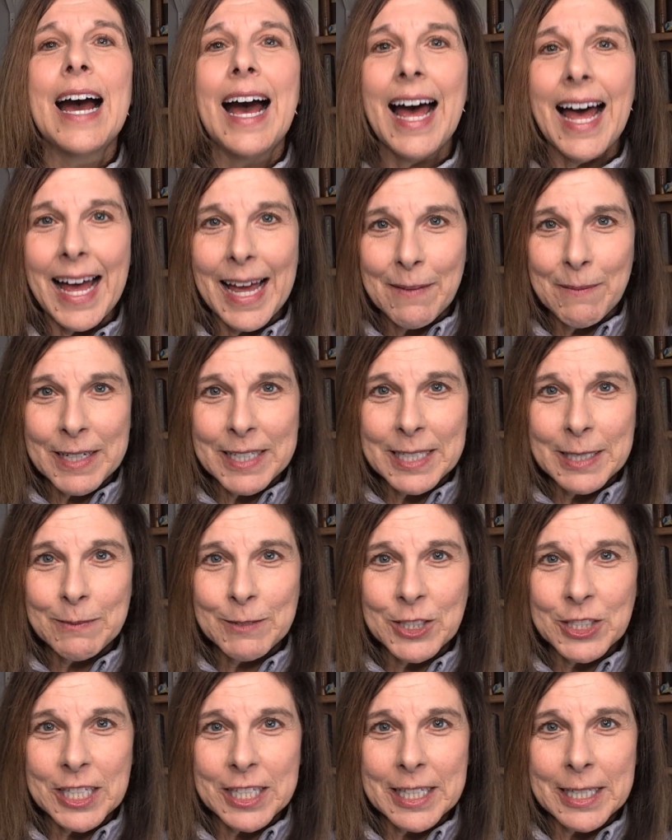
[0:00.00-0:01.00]
Hi, my name
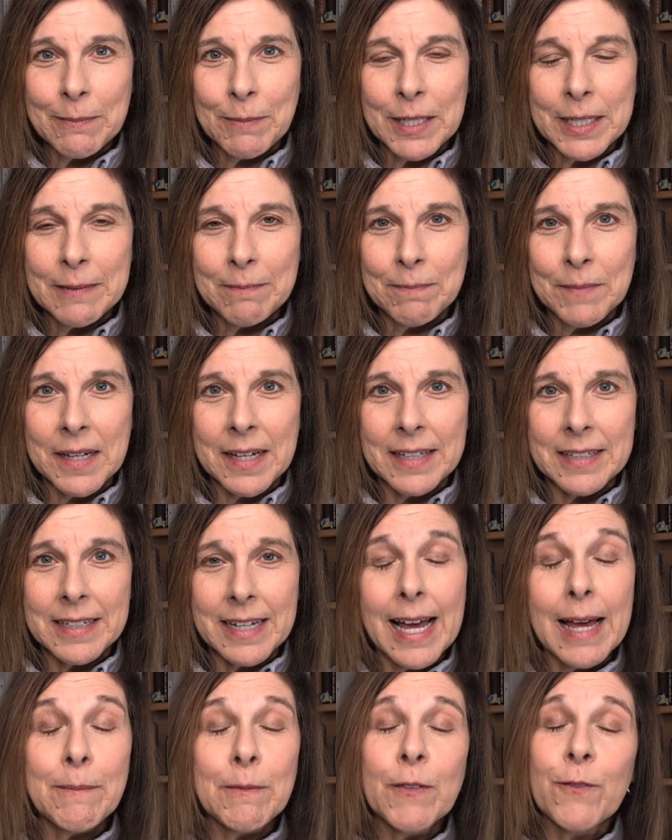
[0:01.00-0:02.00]
is Shelley Piedmont.
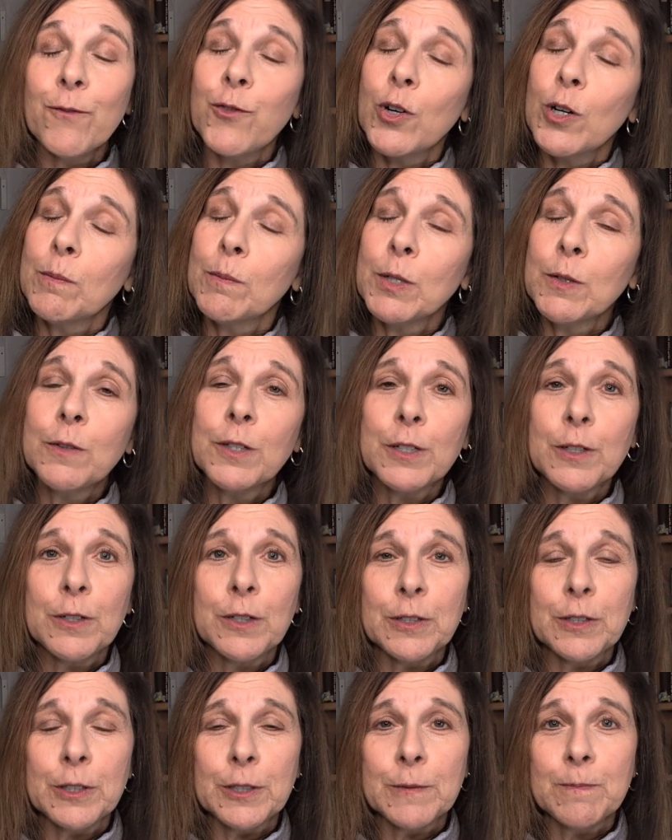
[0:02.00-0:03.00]
I'm a former
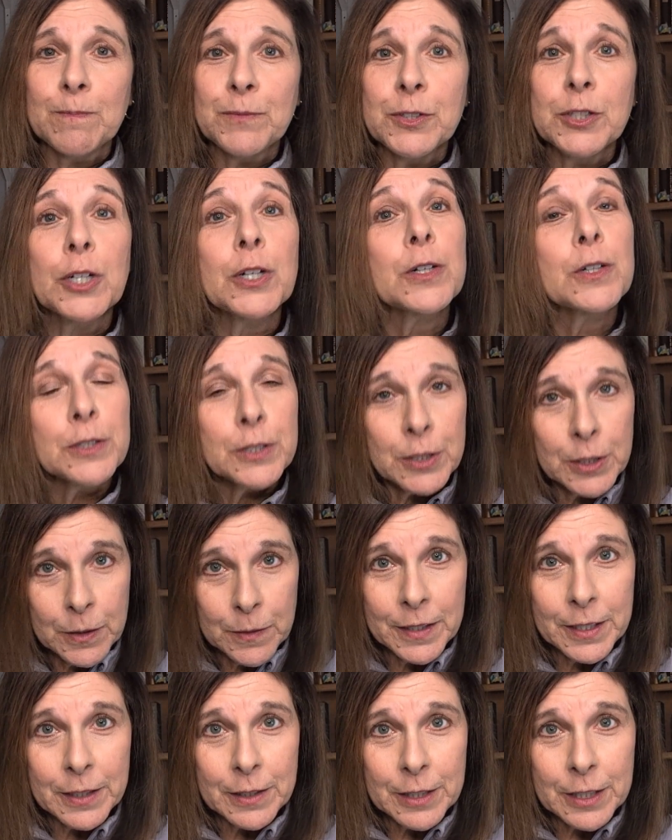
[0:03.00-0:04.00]
recruiter turned
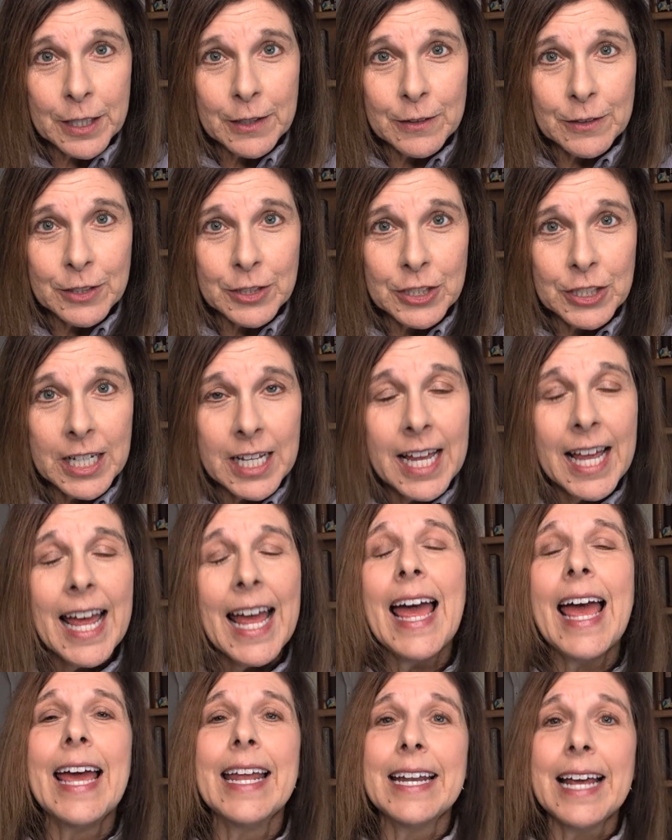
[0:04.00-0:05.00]
career coach,
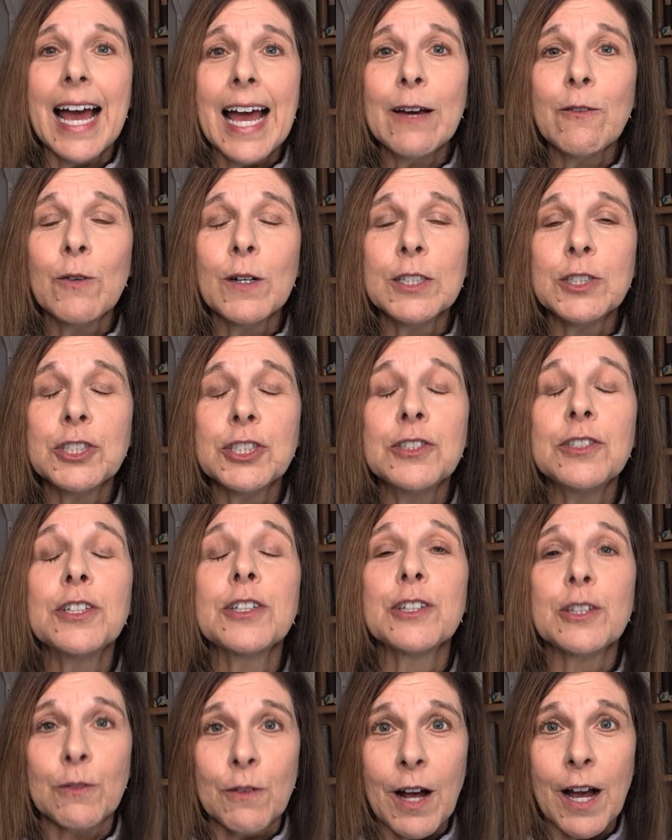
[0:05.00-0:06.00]
and I want you to
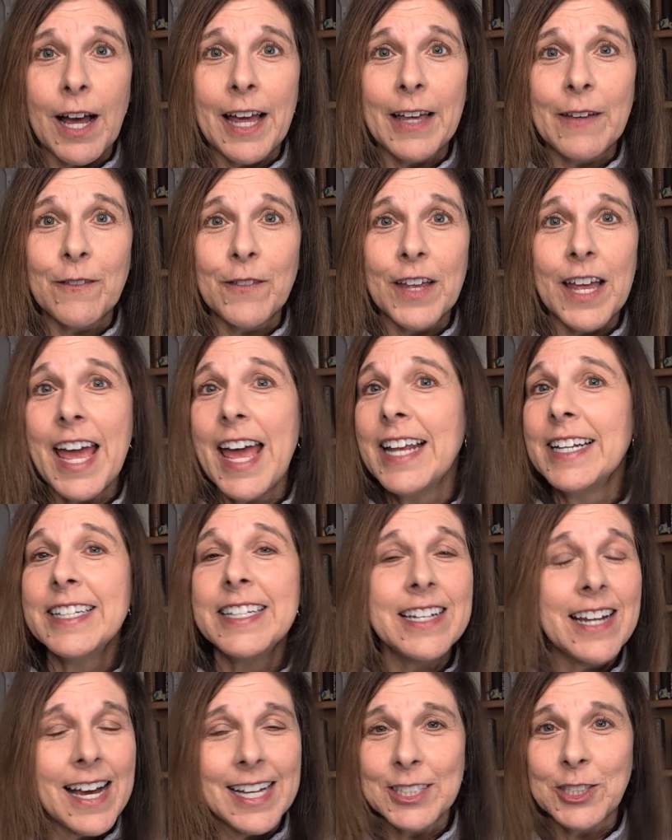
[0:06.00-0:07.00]
thrive
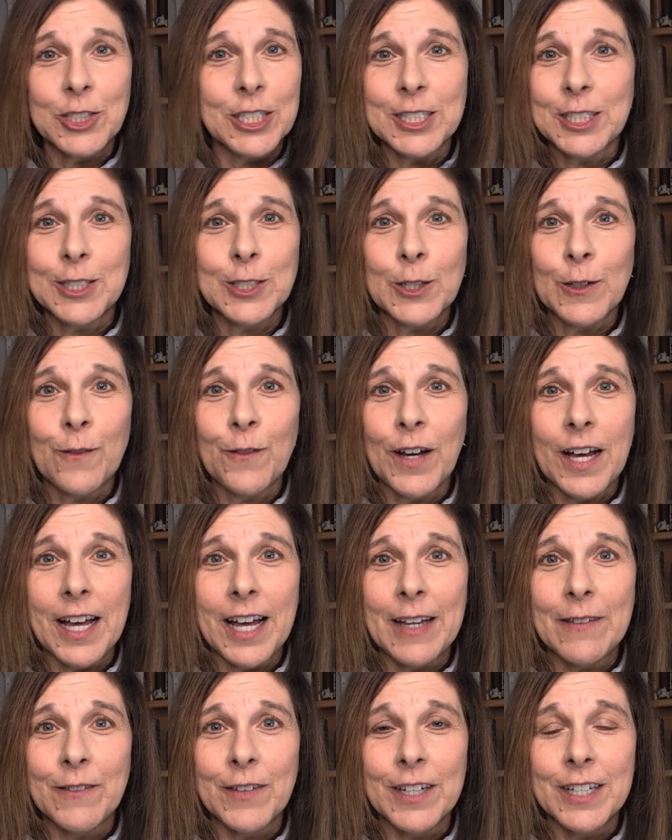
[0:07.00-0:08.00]
and not just
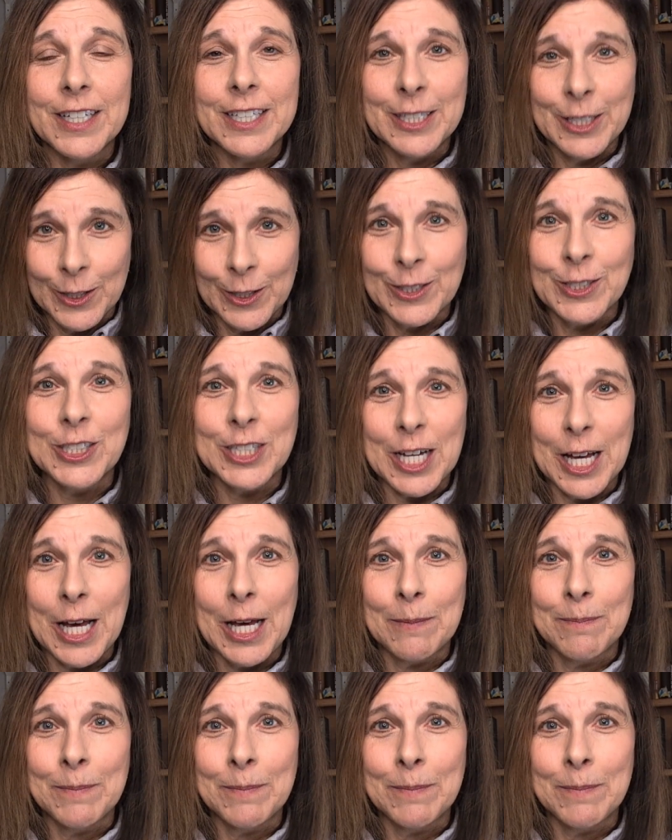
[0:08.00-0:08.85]
survive your job.